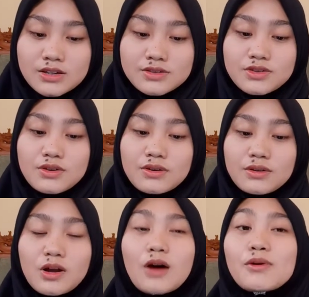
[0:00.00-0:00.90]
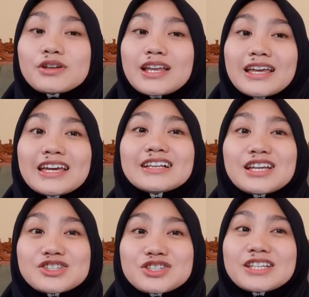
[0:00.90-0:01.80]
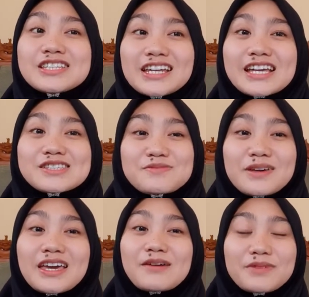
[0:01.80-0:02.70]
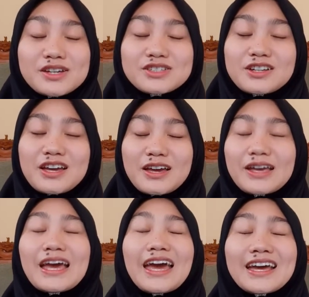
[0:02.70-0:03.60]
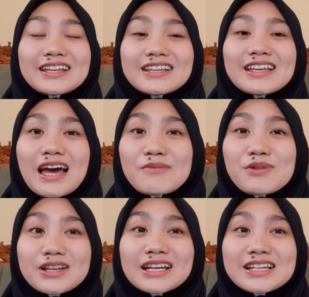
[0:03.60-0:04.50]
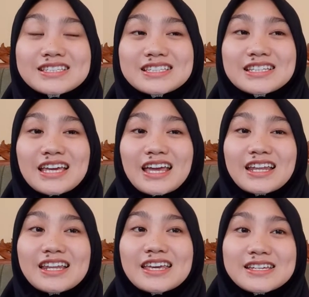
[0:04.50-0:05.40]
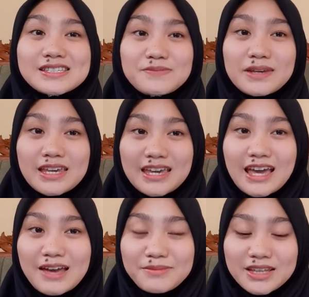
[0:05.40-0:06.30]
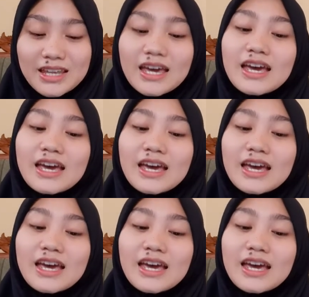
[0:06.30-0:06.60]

So about English listening and speaking application, and about English listening and speaking, I mean.